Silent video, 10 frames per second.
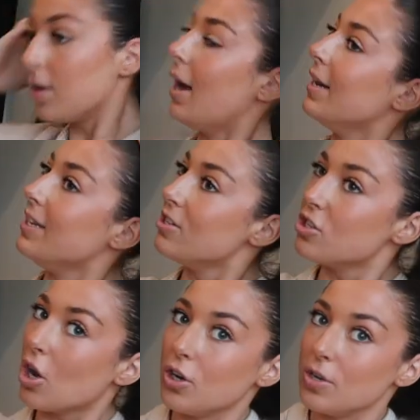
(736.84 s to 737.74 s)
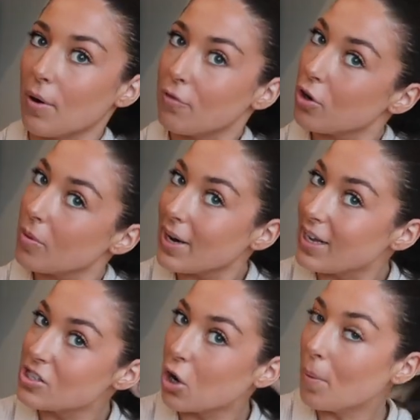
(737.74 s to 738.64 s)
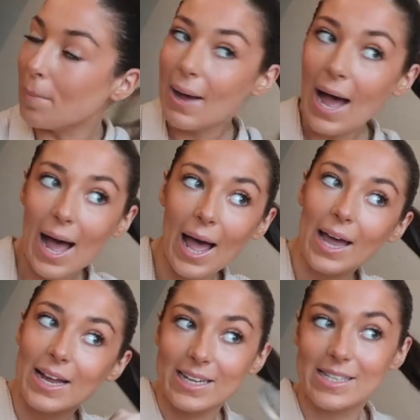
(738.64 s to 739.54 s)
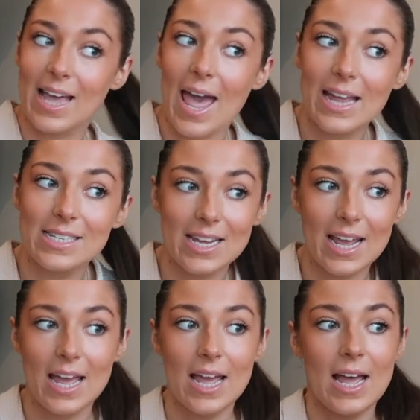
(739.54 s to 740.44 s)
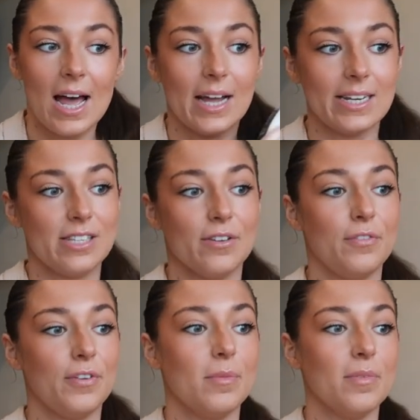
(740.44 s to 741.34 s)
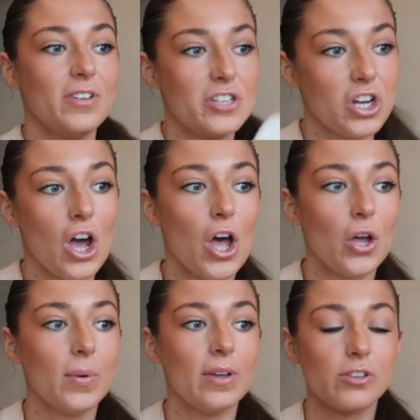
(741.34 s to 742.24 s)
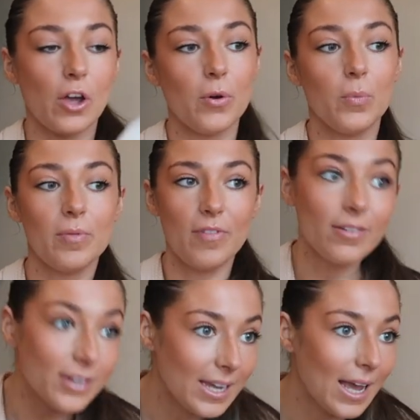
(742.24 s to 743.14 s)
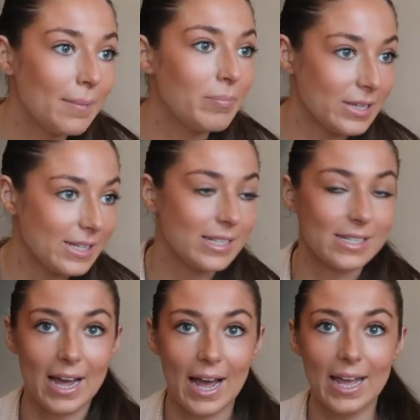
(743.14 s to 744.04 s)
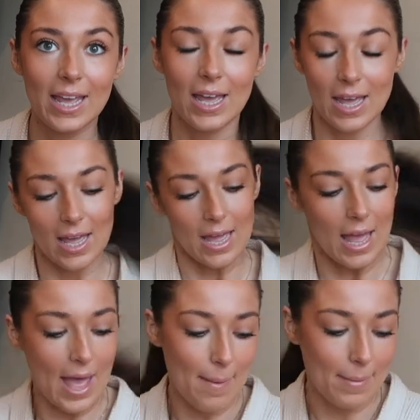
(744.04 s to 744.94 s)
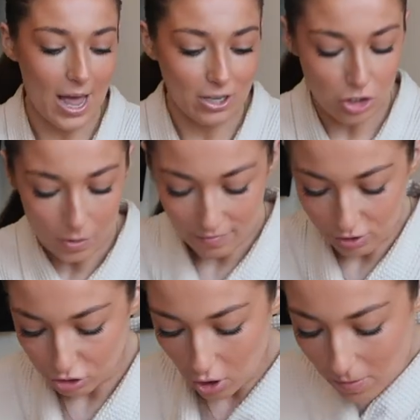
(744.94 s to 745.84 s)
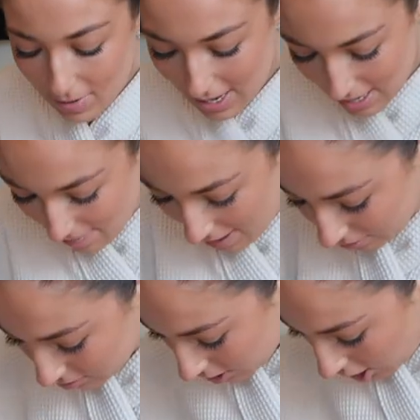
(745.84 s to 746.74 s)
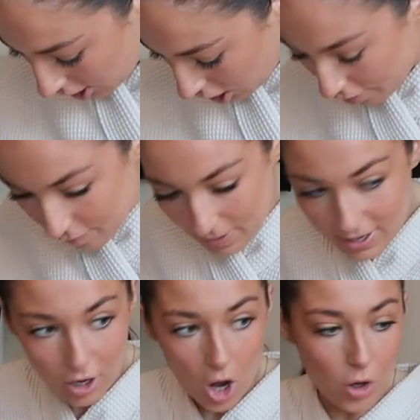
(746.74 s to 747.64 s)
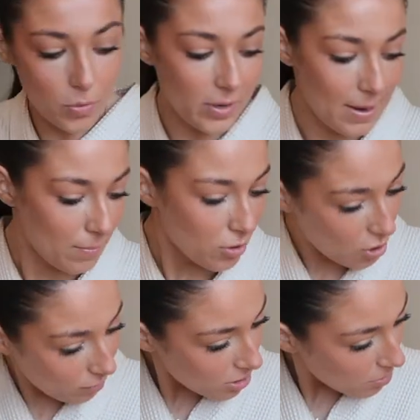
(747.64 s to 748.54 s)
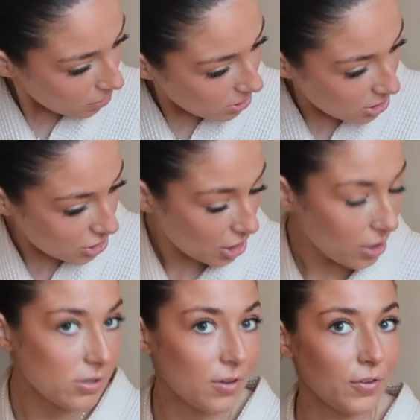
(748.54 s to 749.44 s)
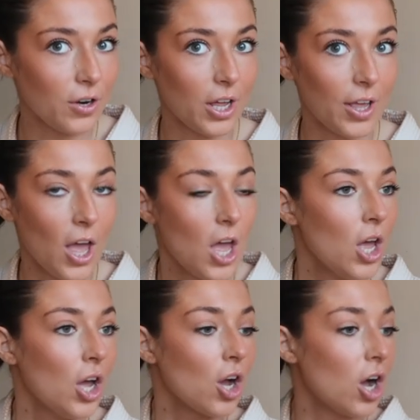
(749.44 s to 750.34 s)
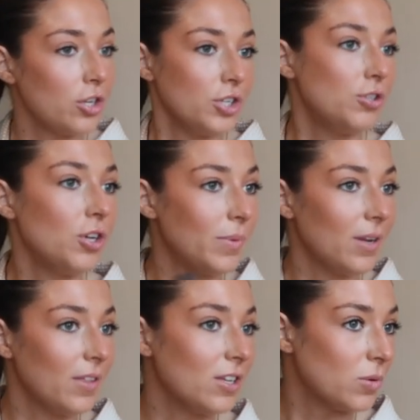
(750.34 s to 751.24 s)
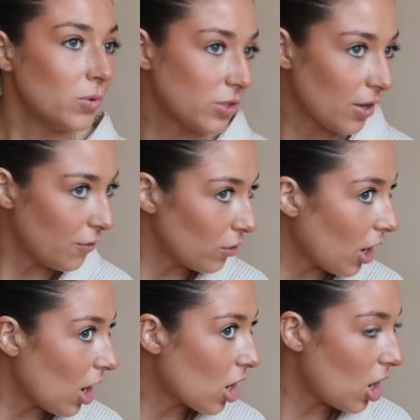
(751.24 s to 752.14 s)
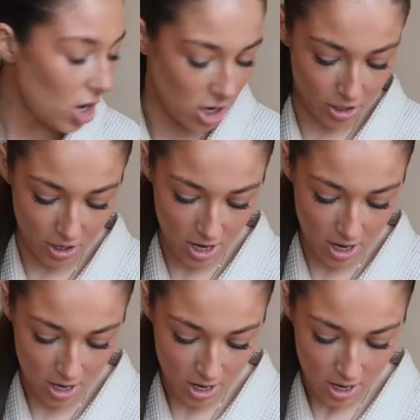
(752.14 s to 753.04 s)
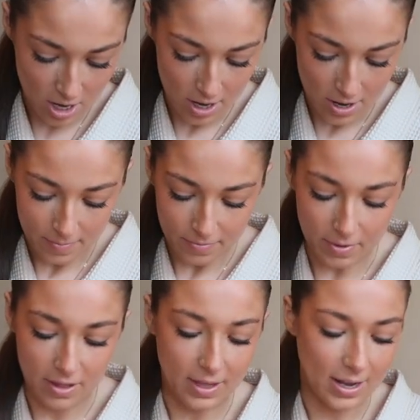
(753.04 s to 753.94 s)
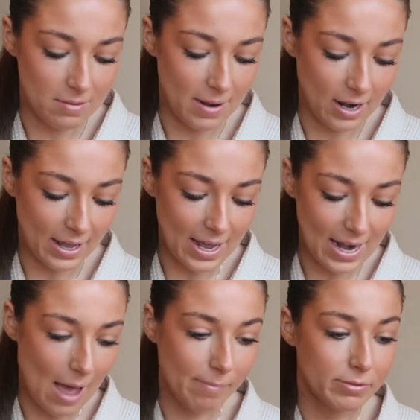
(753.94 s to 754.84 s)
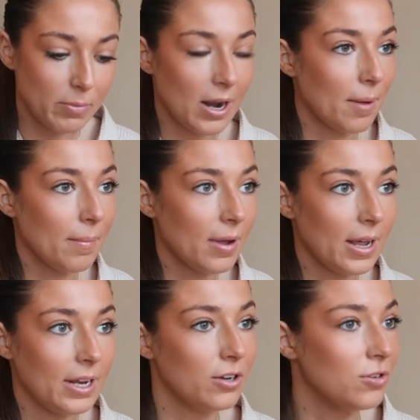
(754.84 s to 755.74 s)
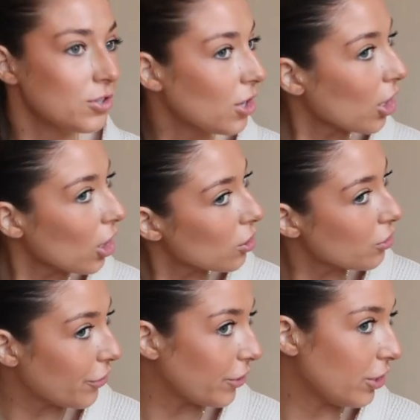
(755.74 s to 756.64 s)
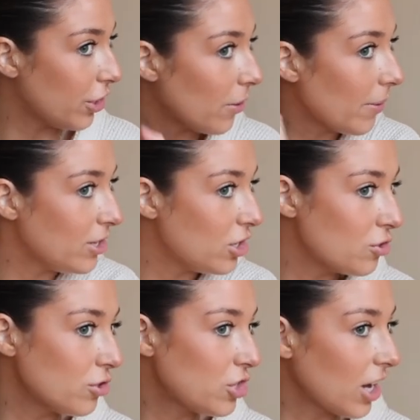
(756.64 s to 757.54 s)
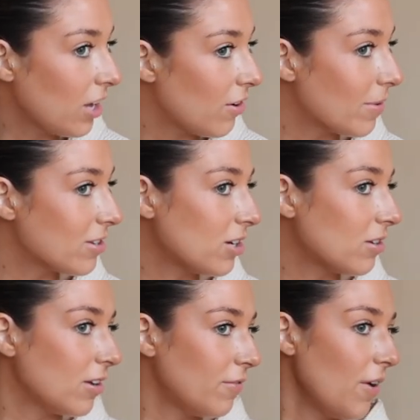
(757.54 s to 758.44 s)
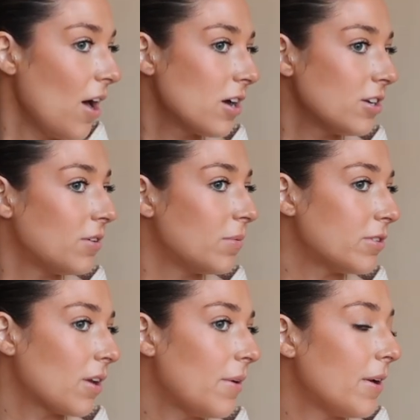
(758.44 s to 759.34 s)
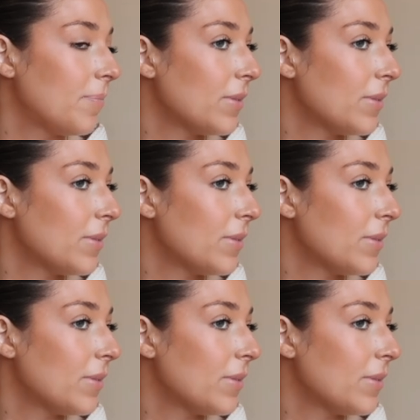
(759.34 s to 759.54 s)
I need to tidy my room, I need to unpack, I need to edit, I need to film a video. So we're very busy today, catching up. I've got so many emails that like I've been opening but not responding to, because I feel like I can't do too many things at once. I thought like I can't be thinking about like collabs when I'm in London, like I couldn't, you know, and you just check your emails, and I was like, fuck, I don't know what's going on.